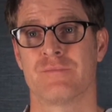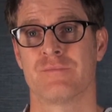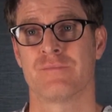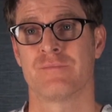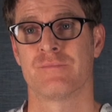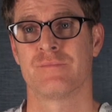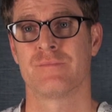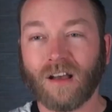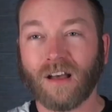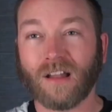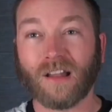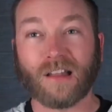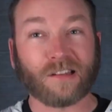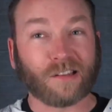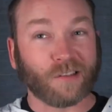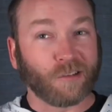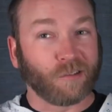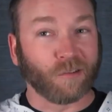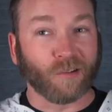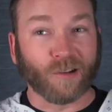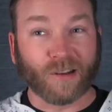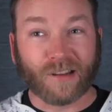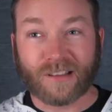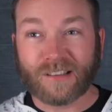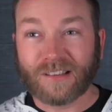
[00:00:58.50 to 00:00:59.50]
I like to
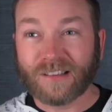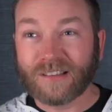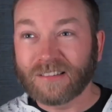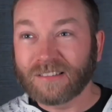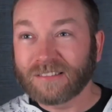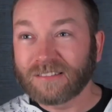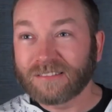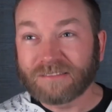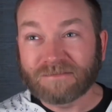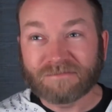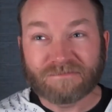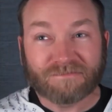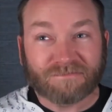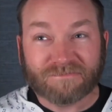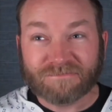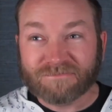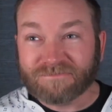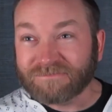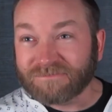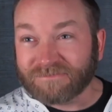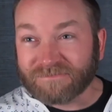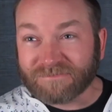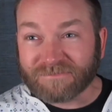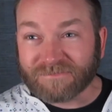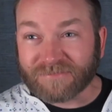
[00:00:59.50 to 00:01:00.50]
drink.
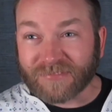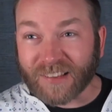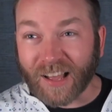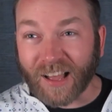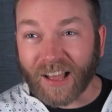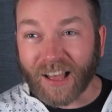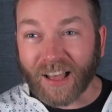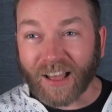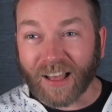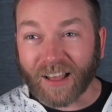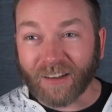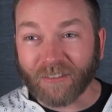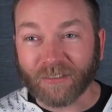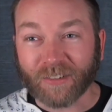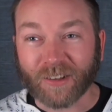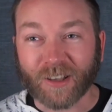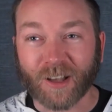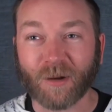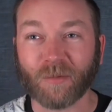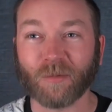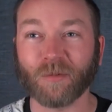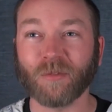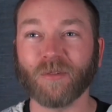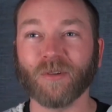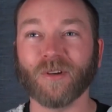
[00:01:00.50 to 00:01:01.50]
A
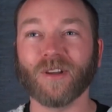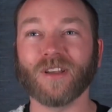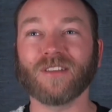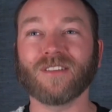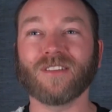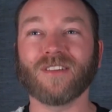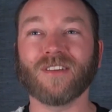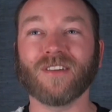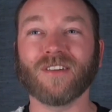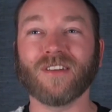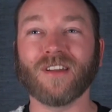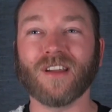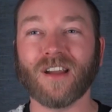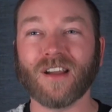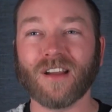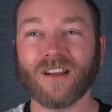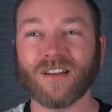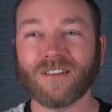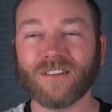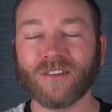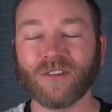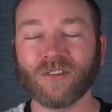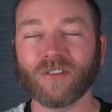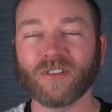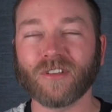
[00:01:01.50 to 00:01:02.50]
couple drinks here and
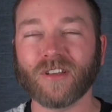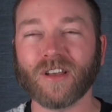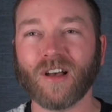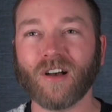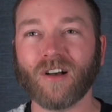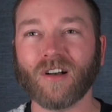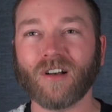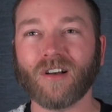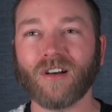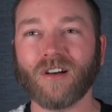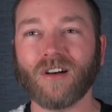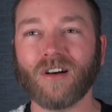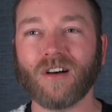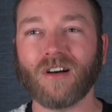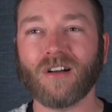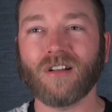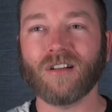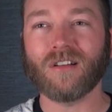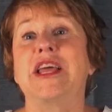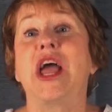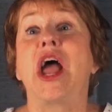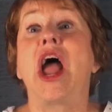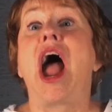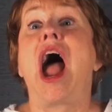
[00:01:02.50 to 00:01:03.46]
there, usually alcohol.